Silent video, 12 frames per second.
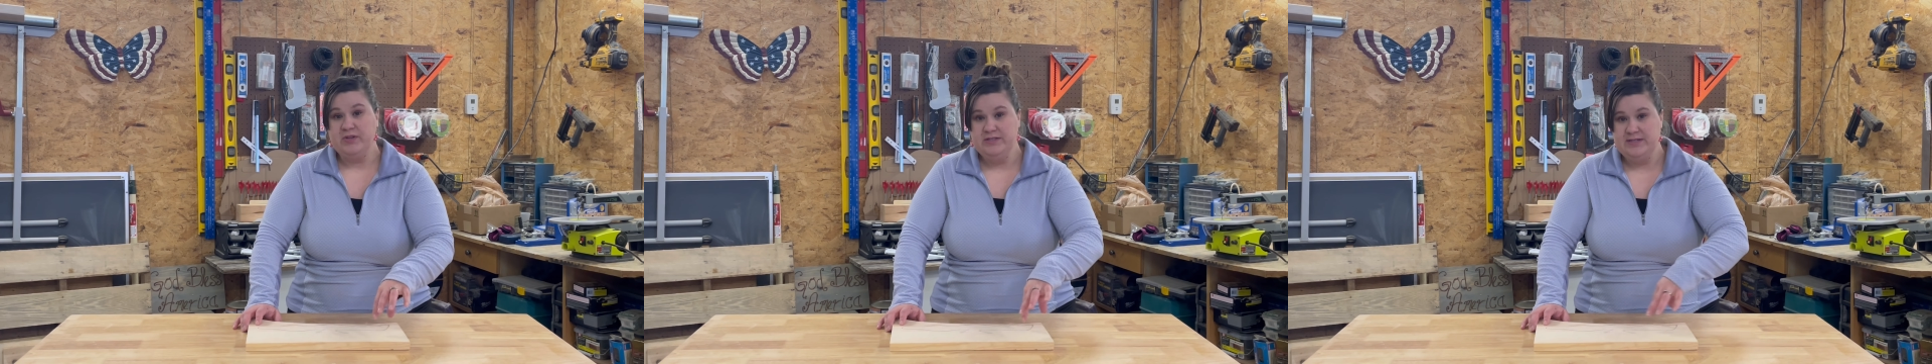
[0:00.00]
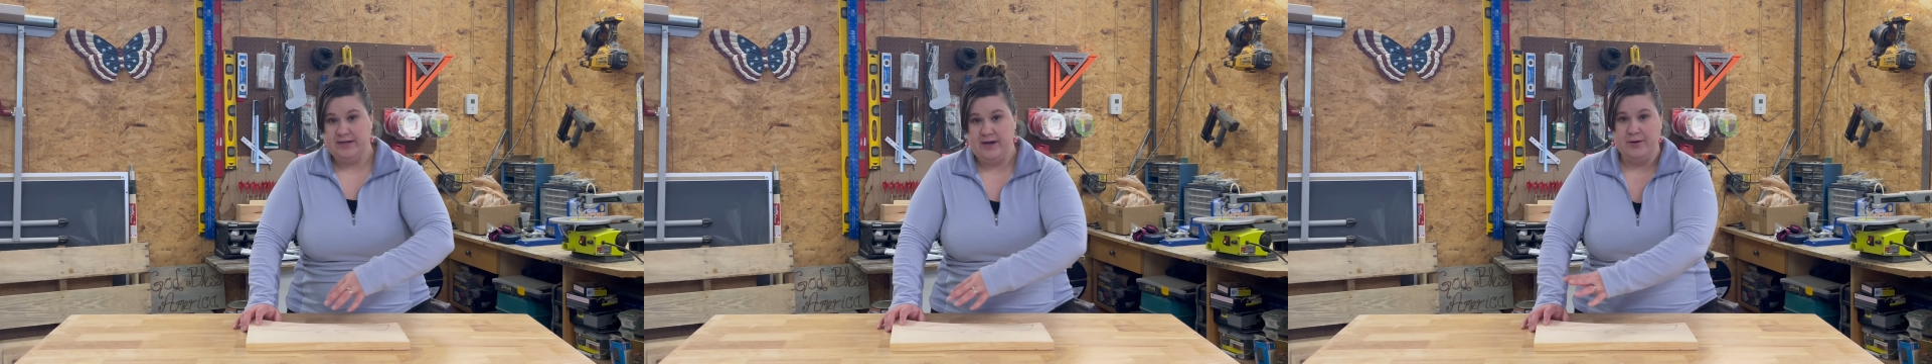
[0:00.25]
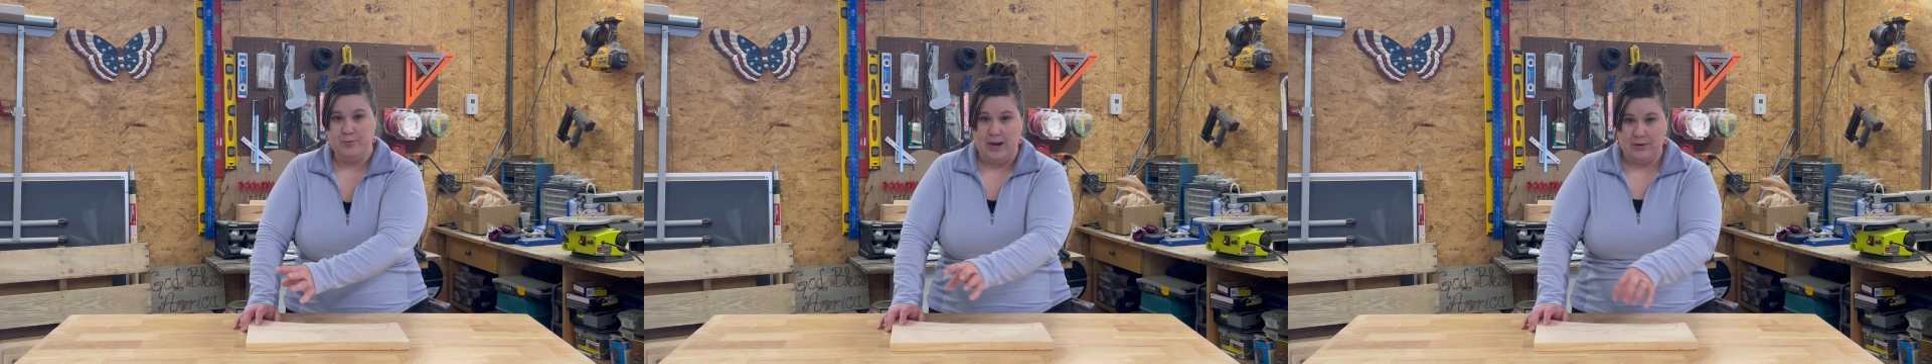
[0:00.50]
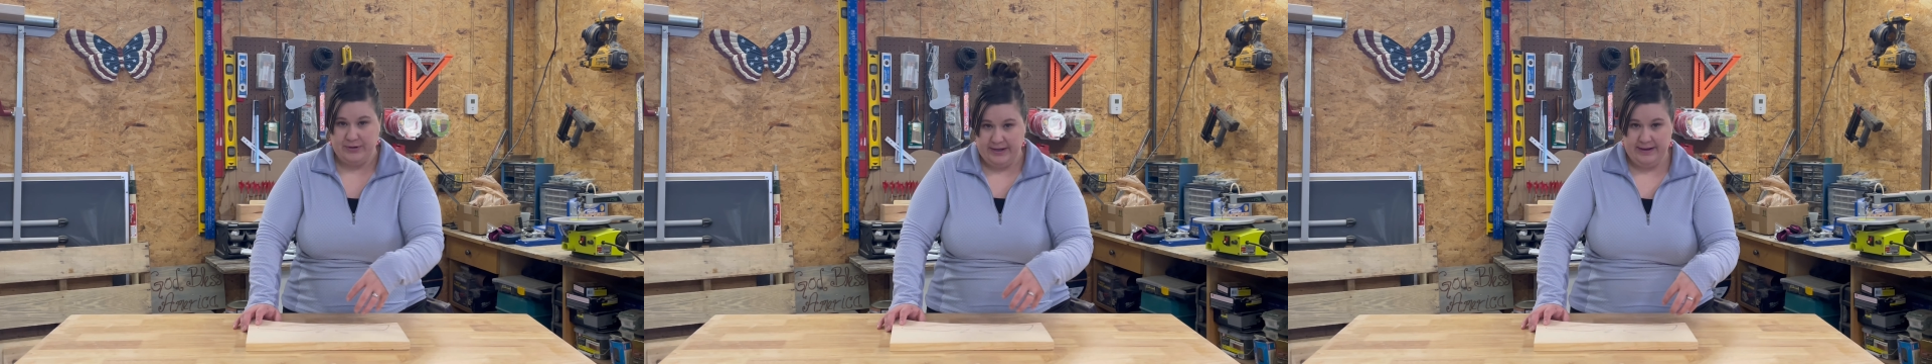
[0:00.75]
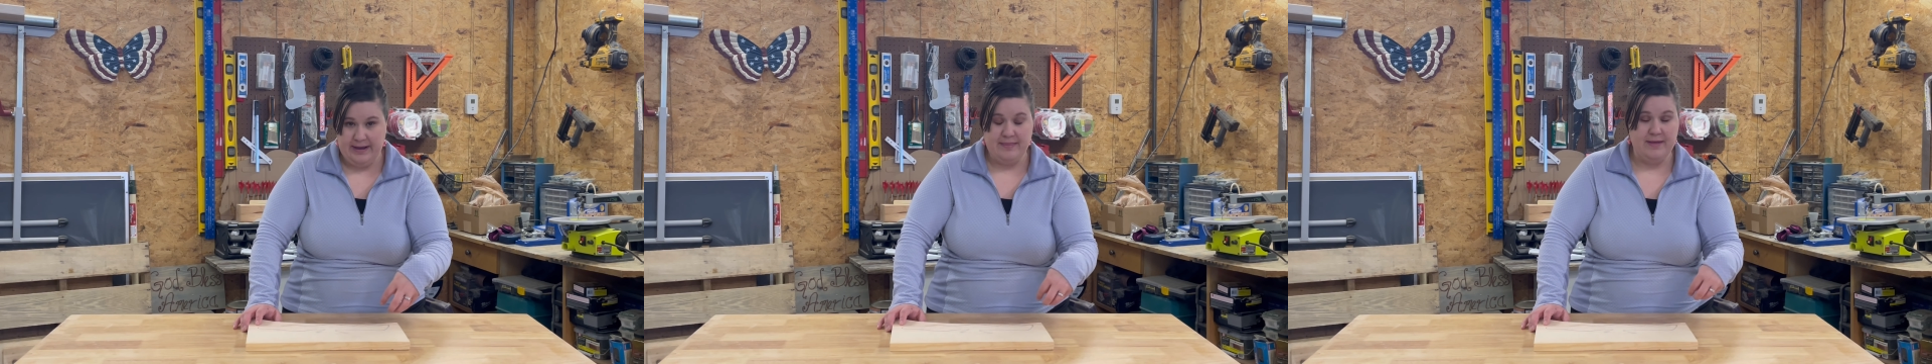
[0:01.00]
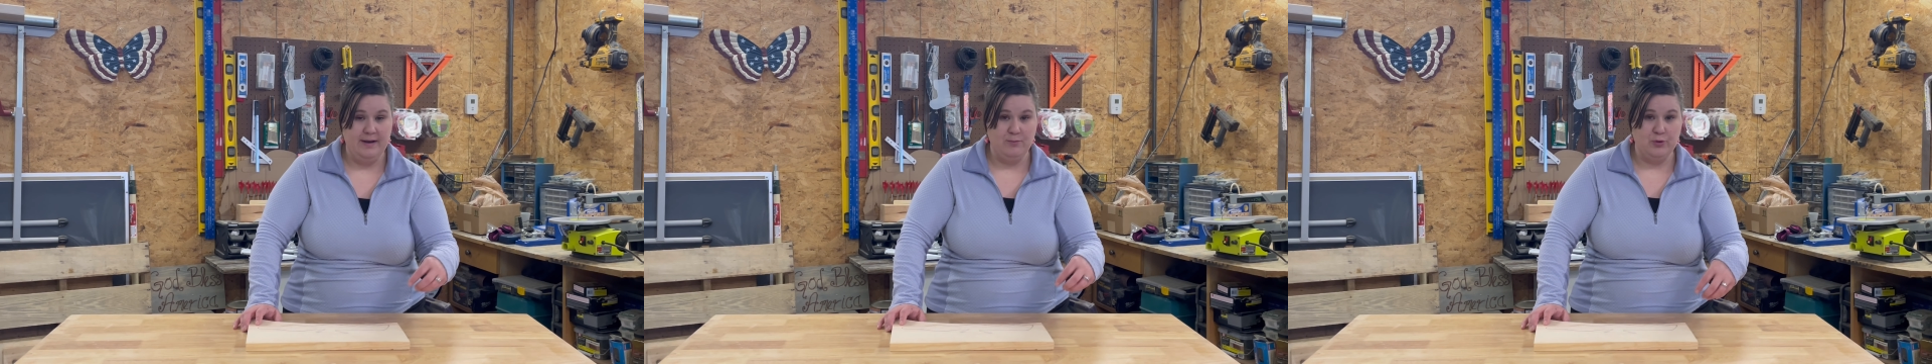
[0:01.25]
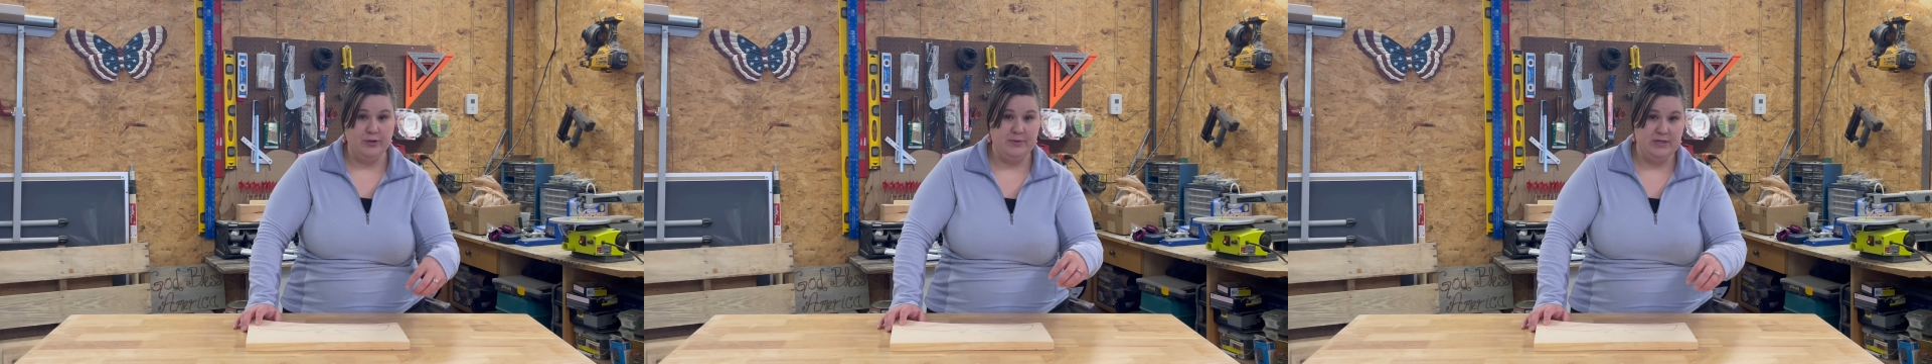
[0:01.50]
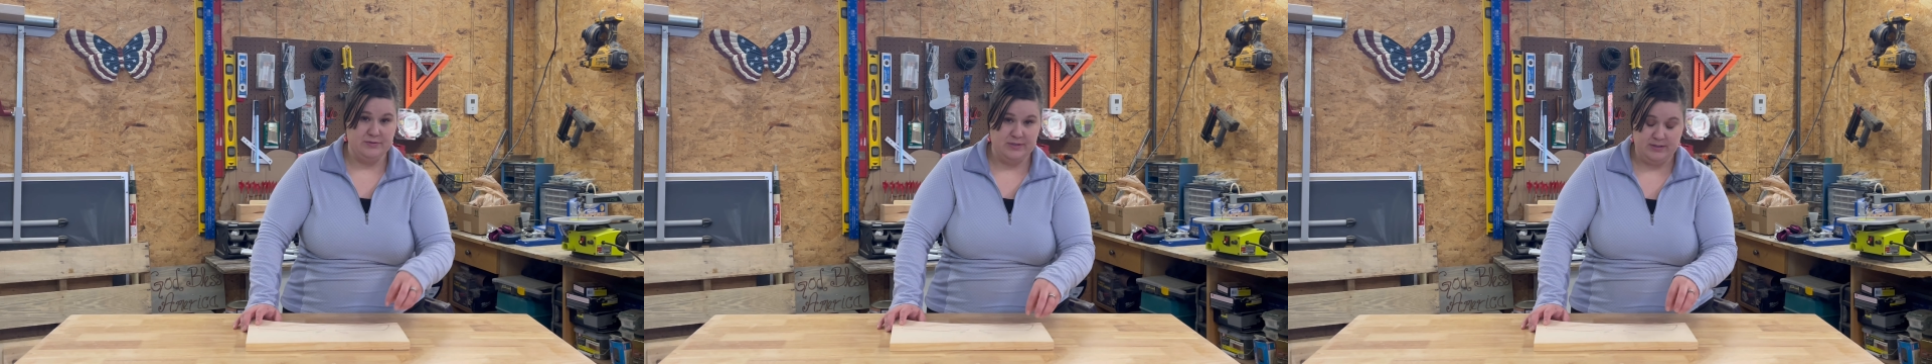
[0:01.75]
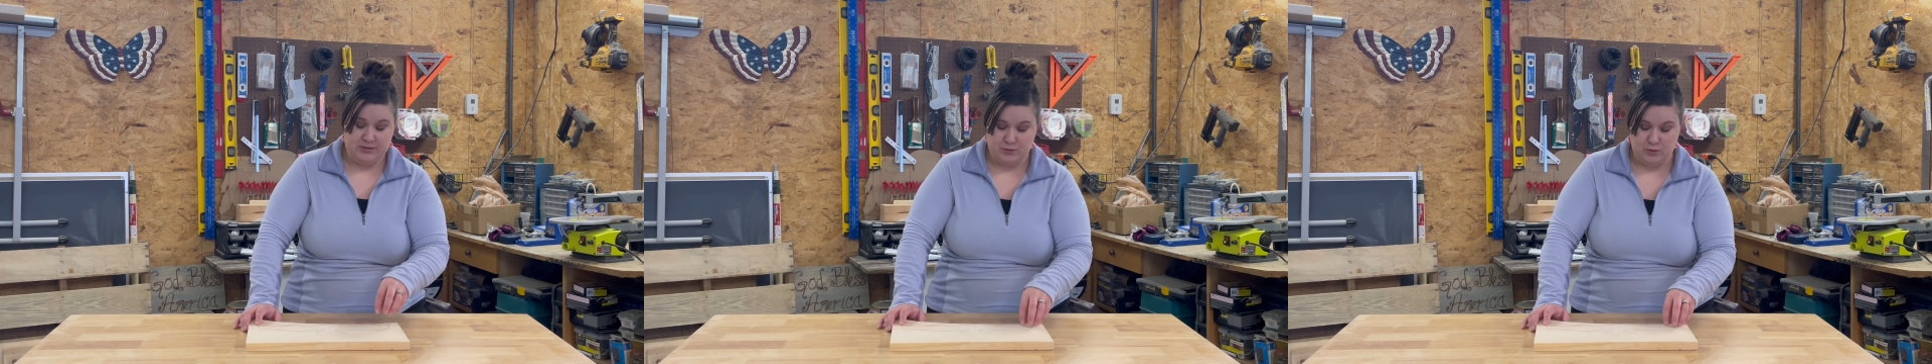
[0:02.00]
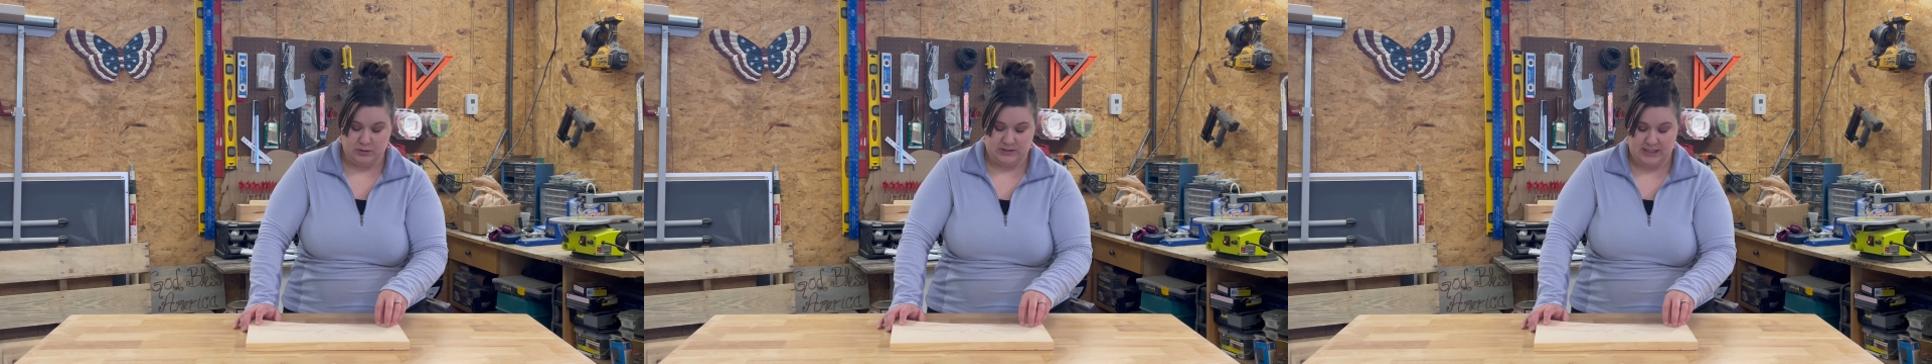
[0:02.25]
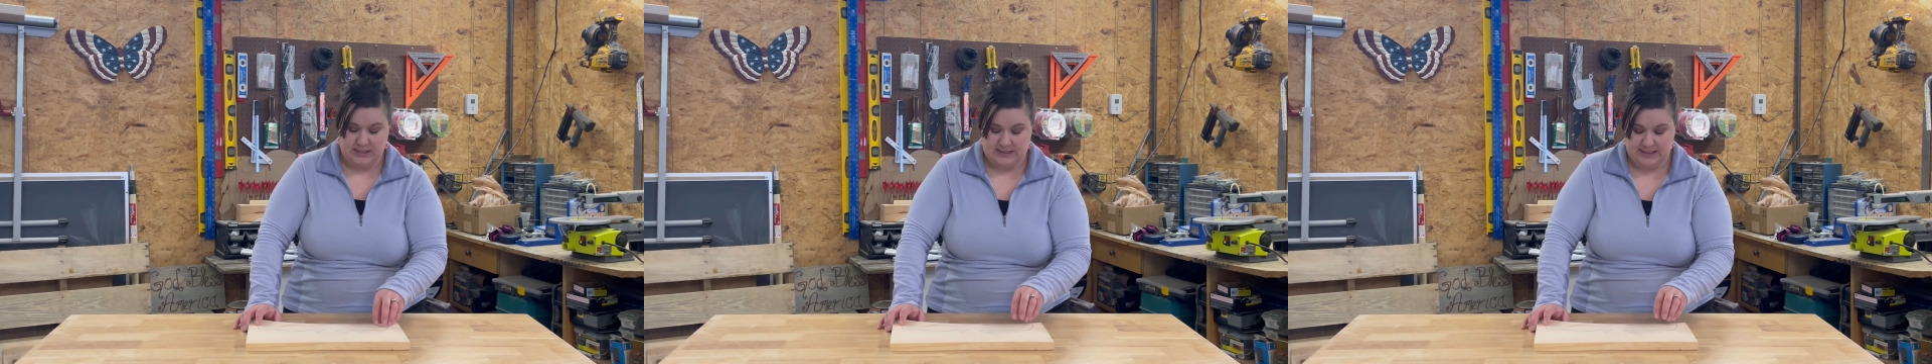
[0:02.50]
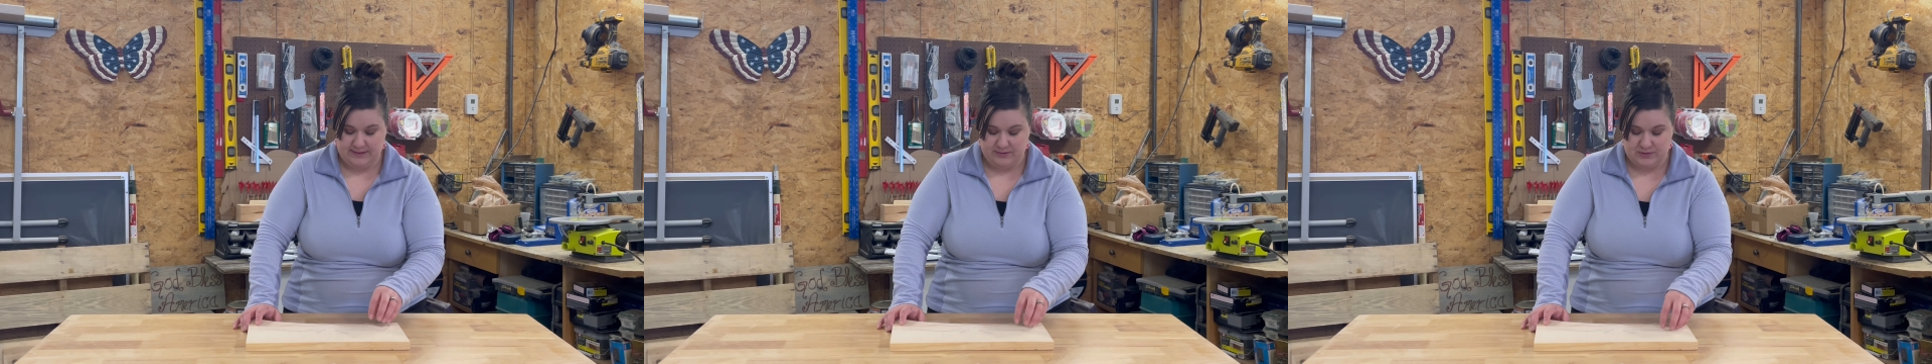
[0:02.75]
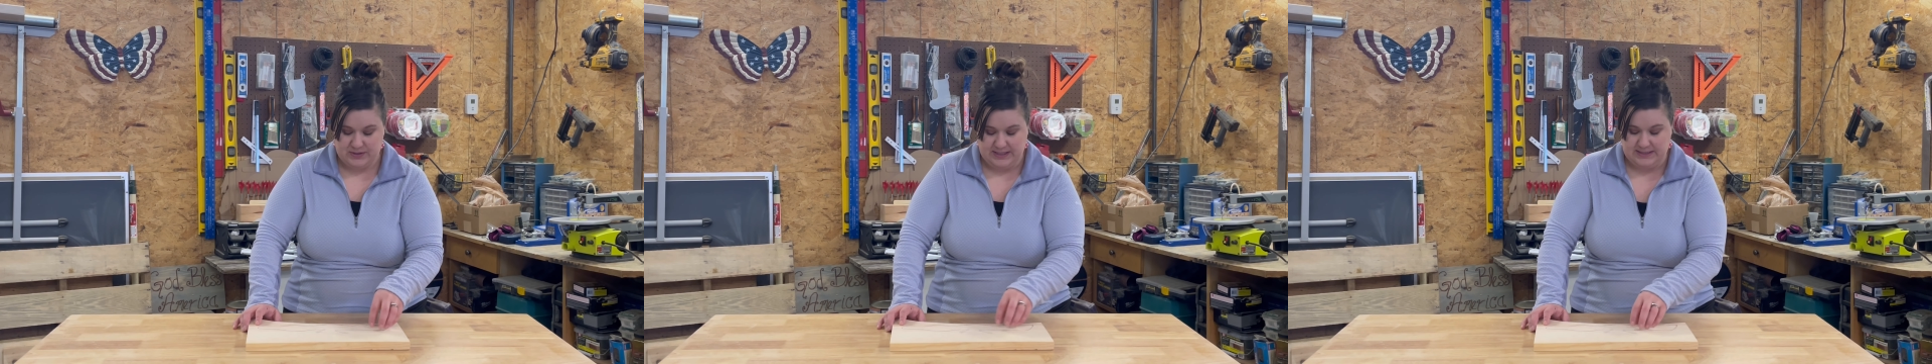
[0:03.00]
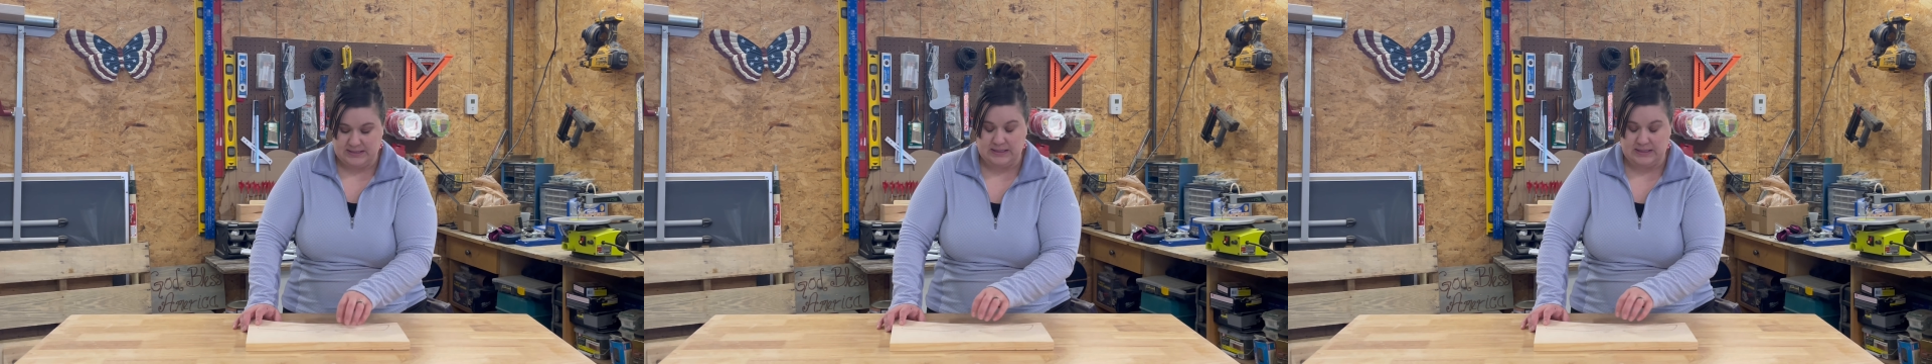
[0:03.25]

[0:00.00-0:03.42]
to cut around it, and then I'm going to be using the scroll saw to get those nice